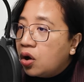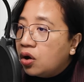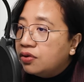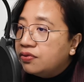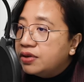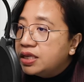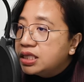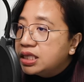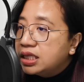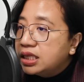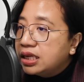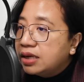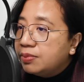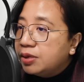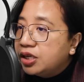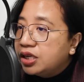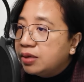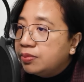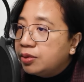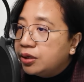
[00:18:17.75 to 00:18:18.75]
or visit
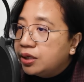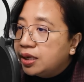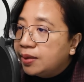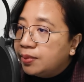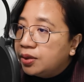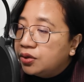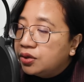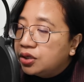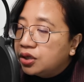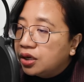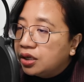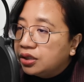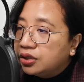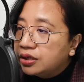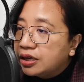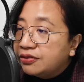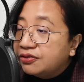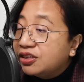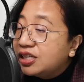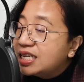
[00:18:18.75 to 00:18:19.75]

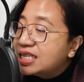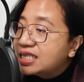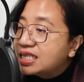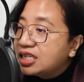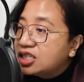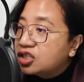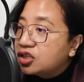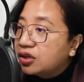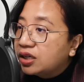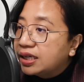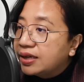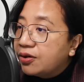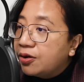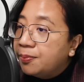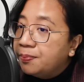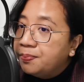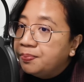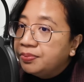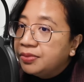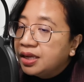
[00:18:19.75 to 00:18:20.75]

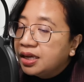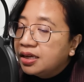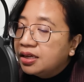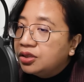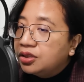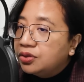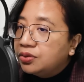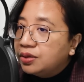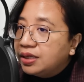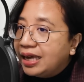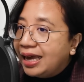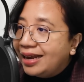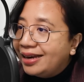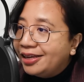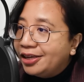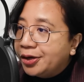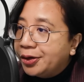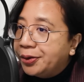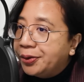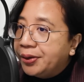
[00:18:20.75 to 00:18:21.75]
www.grapholistic.com to get
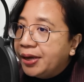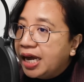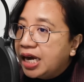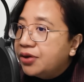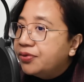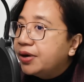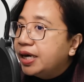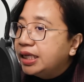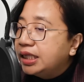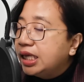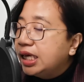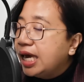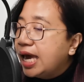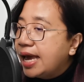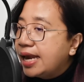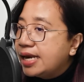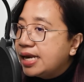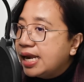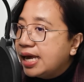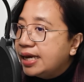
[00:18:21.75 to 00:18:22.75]
your handwriting
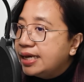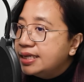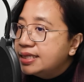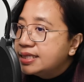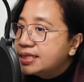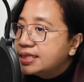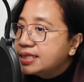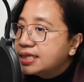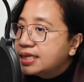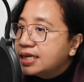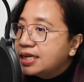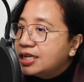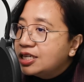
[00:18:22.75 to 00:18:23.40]
analyzed.